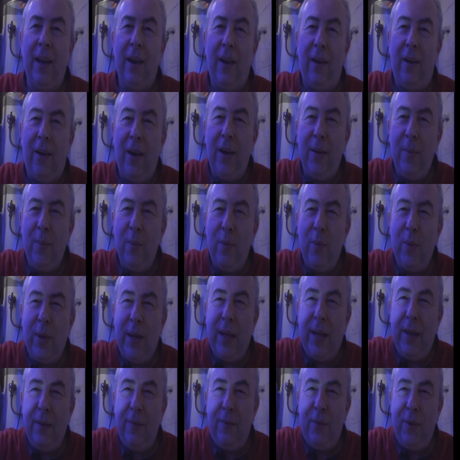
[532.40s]
I will
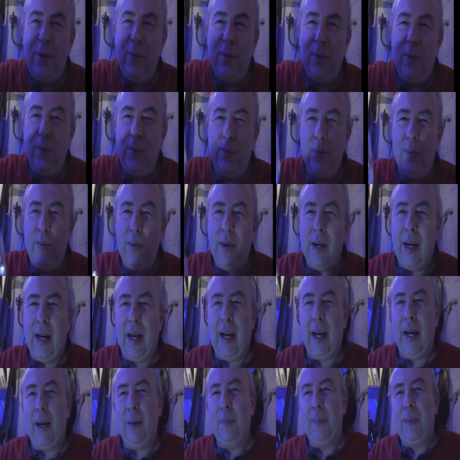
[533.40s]
give you
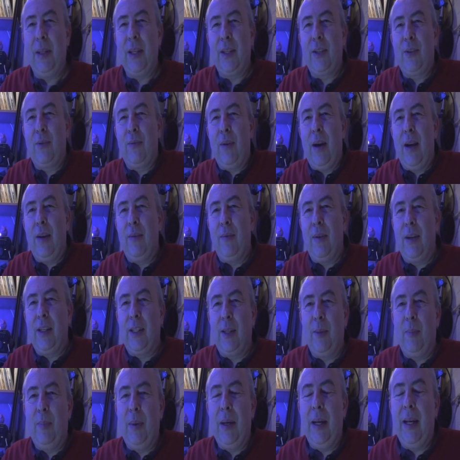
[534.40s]
this great
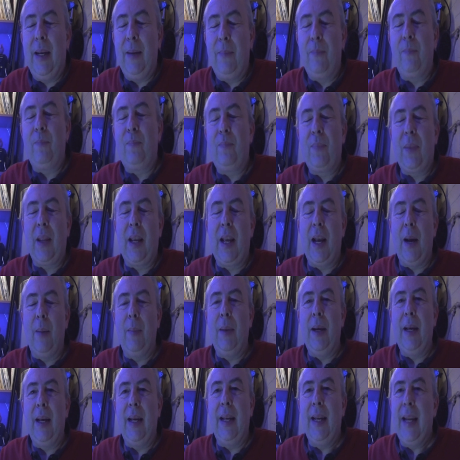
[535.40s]
recipe
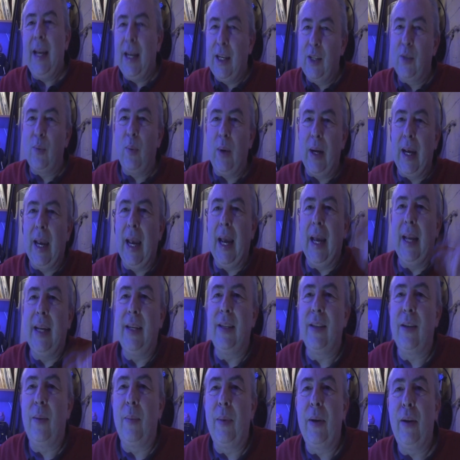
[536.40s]
coming next
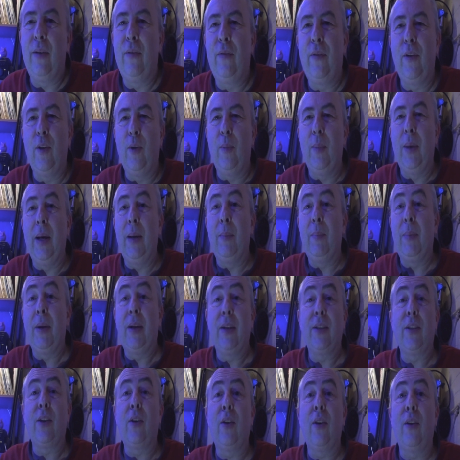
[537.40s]
weekend. I'm going to film it
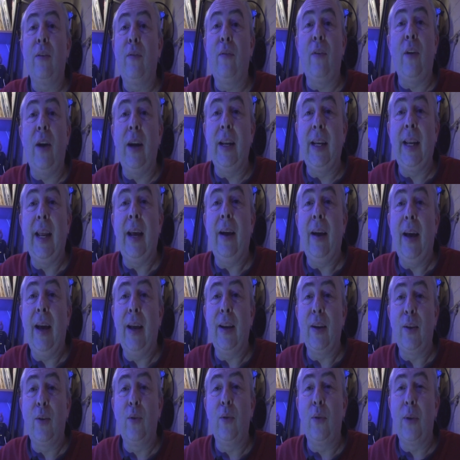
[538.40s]
because I've got to find out how
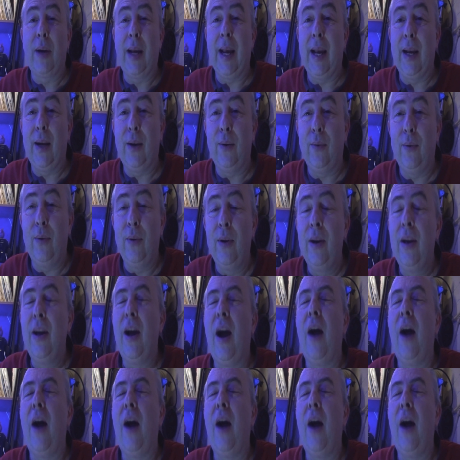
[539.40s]
to cook kangaroo.